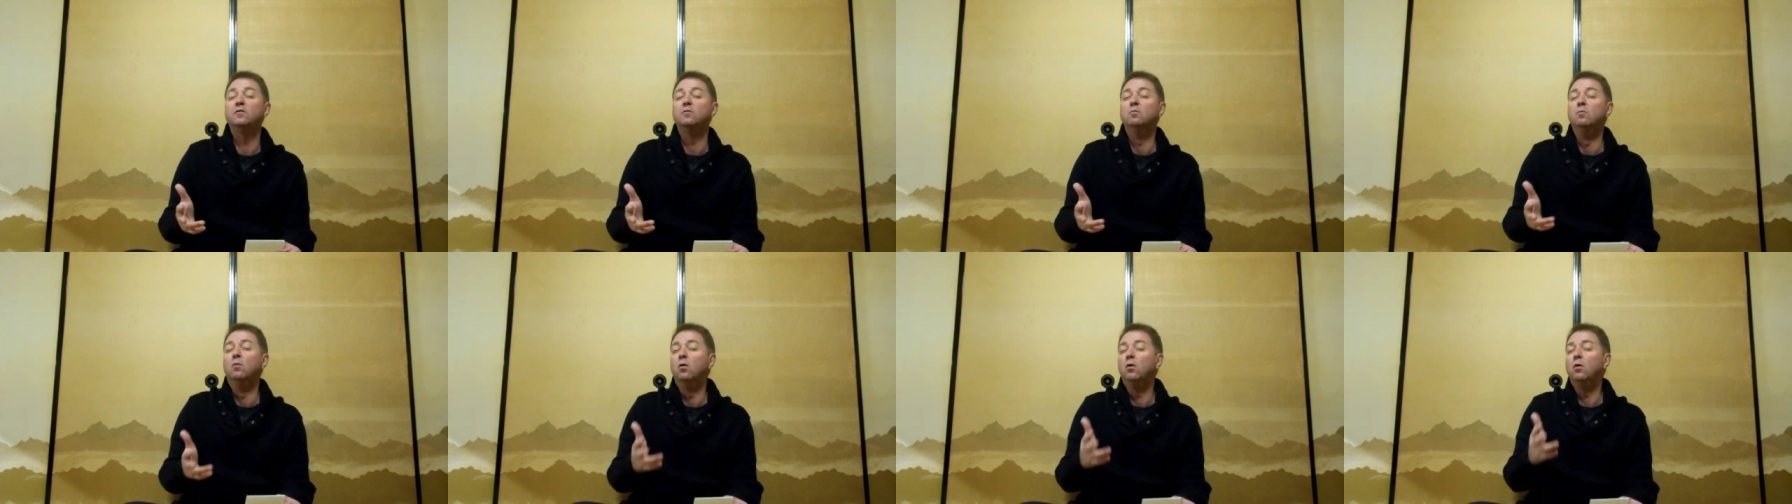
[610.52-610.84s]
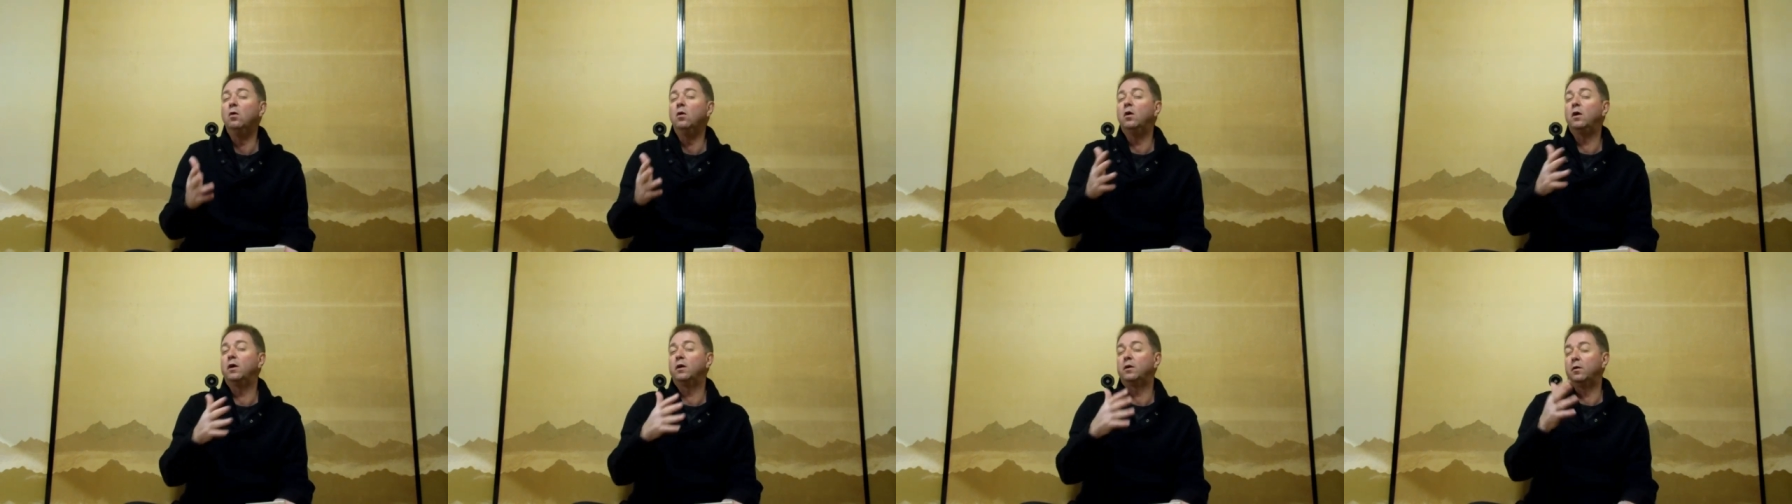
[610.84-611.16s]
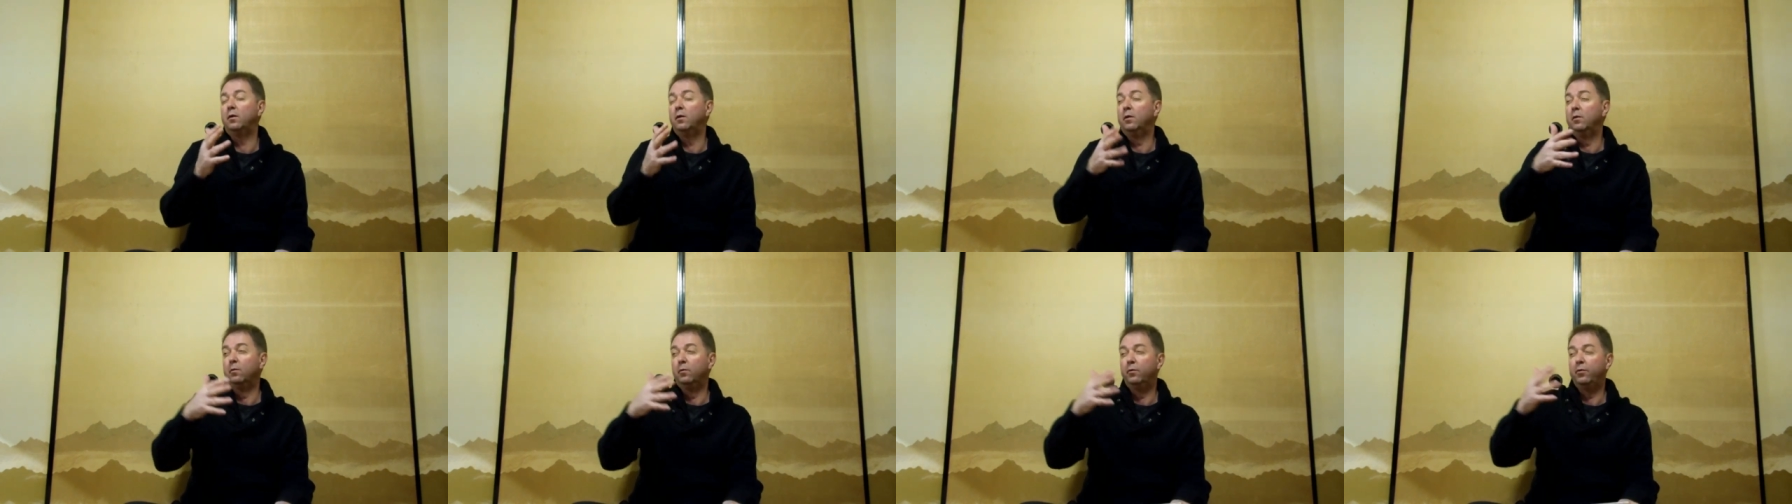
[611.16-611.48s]
more like,
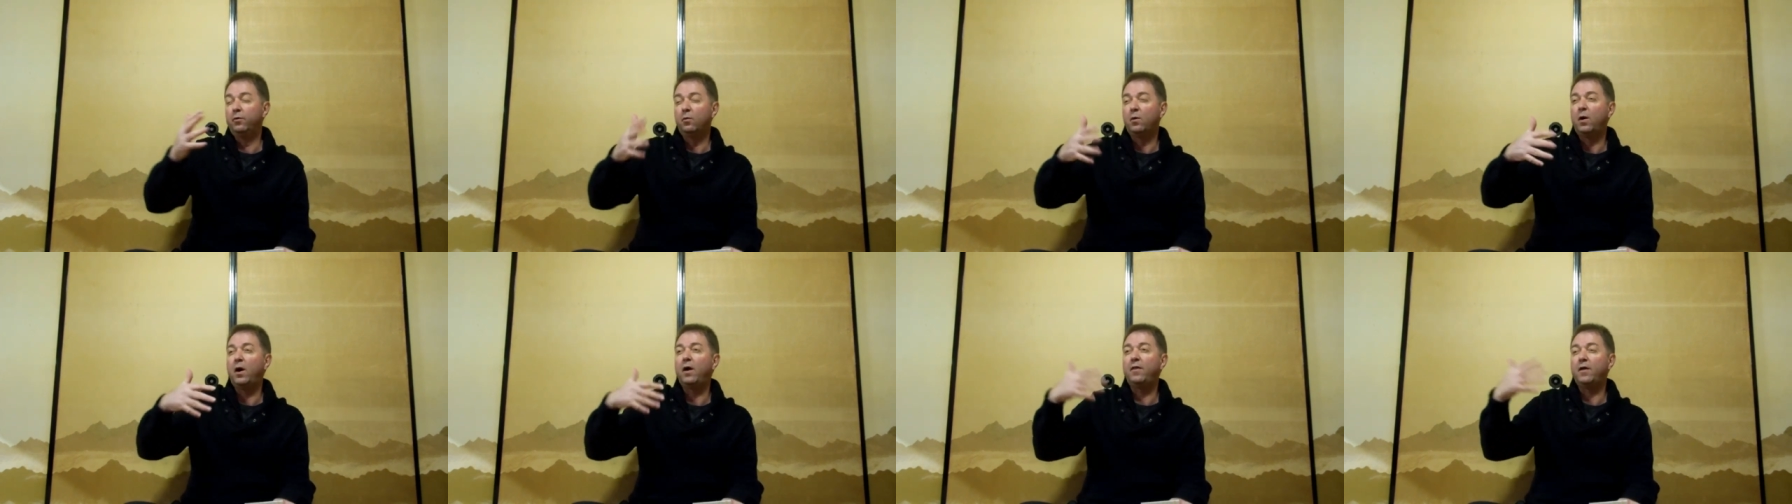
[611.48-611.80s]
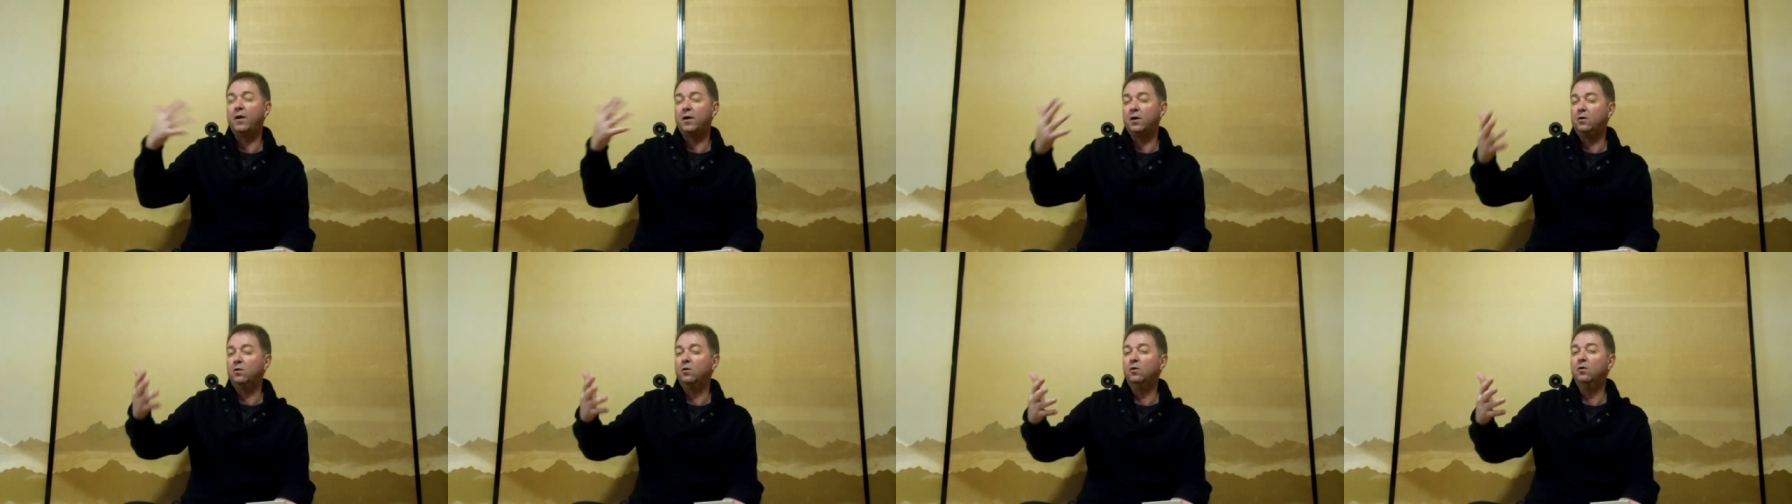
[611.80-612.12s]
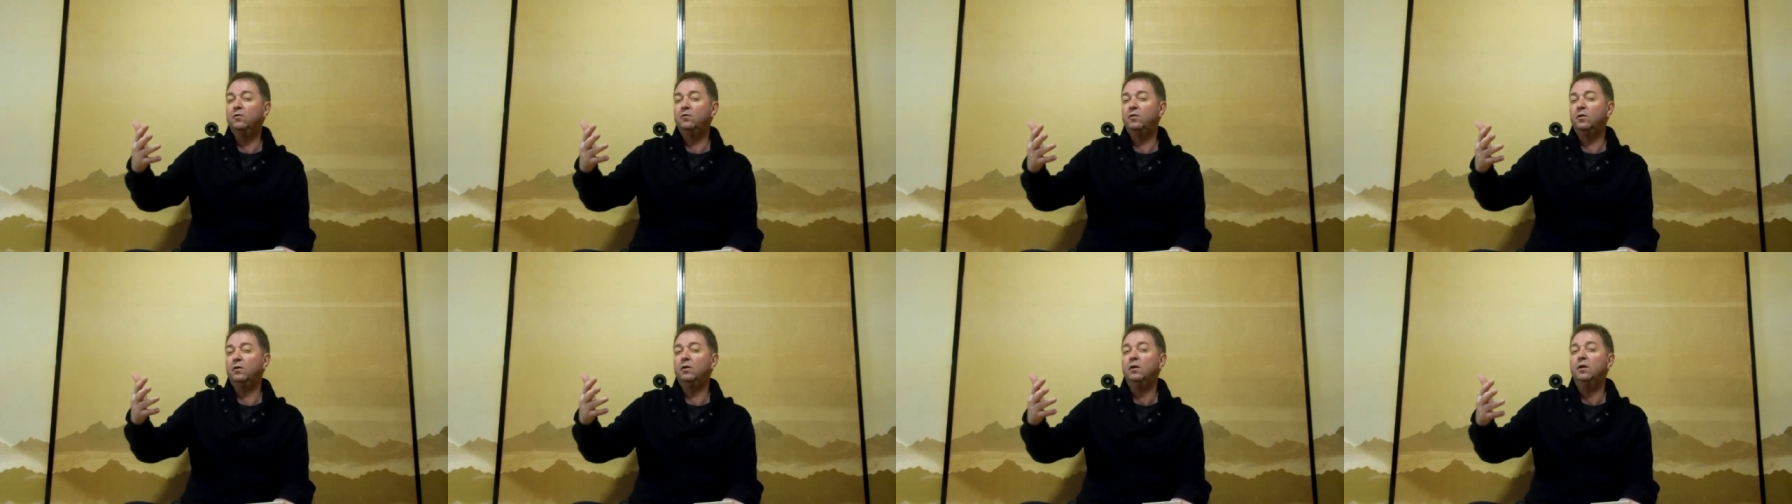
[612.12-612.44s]
the way they
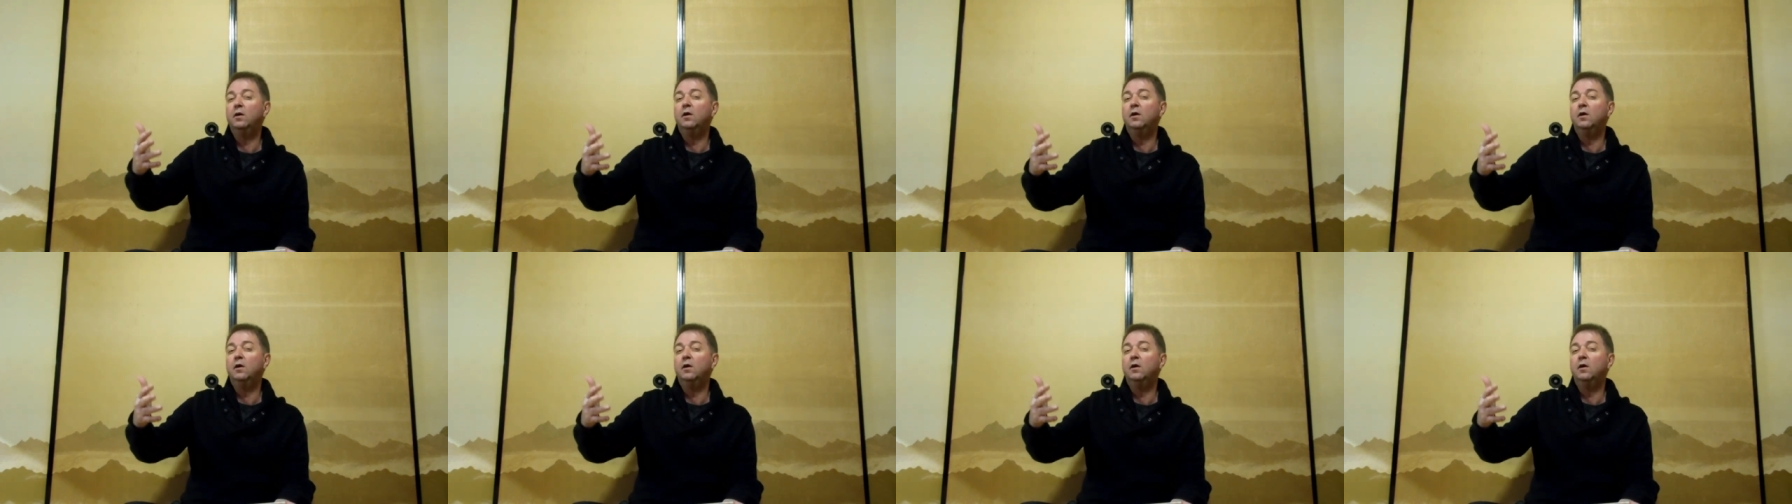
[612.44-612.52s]
use it